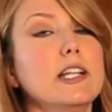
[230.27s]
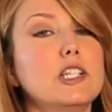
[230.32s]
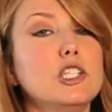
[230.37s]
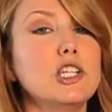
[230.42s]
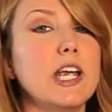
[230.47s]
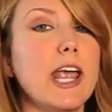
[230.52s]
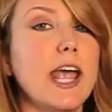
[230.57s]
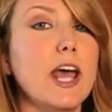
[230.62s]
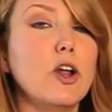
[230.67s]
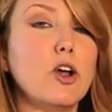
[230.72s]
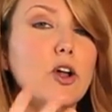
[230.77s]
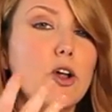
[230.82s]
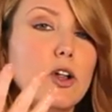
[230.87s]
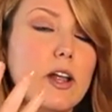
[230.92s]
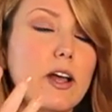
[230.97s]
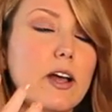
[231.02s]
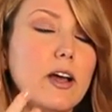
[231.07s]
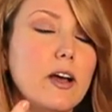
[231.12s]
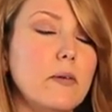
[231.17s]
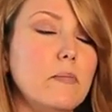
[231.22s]
channel
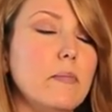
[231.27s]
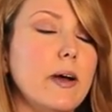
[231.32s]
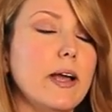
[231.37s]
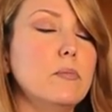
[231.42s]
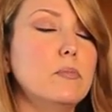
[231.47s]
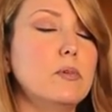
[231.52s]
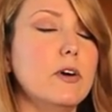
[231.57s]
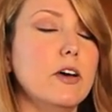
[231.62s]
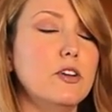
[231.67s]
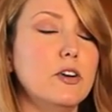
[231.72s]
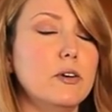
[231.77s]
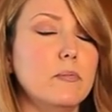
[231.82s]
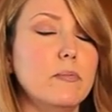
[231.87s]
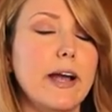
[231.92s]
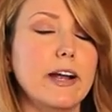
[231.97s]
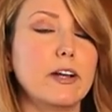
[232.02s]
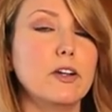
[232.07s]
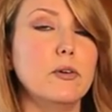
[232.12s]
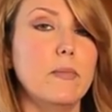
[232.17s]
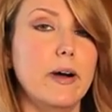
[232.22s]
my brother
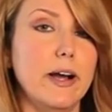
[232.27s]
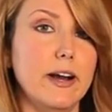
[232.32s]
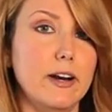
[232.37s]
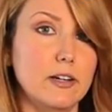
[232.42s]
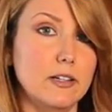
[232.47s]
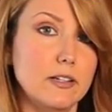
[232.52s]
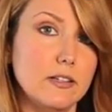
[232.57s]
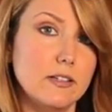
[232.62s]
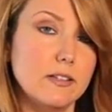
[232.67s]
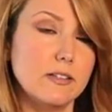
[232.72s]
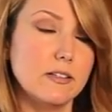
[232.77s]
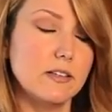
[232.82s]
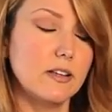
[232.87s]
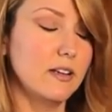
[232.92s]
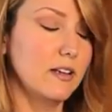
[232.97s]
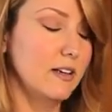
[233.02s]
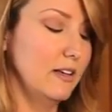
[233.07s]
Michael Myers.